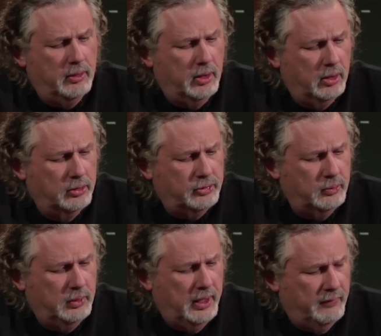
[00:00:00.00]
are the host
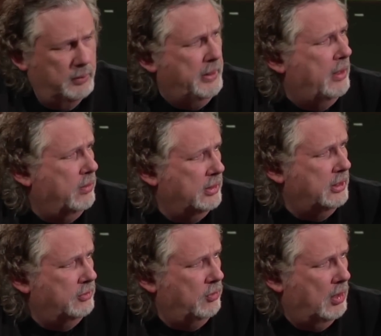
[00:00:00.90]
and we have the power to
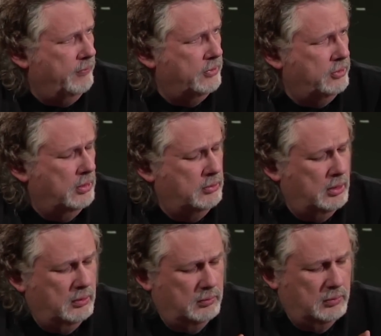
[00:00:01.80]
kick you off the show,
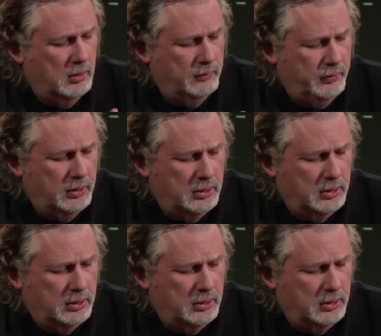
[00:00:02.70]
don't don't feel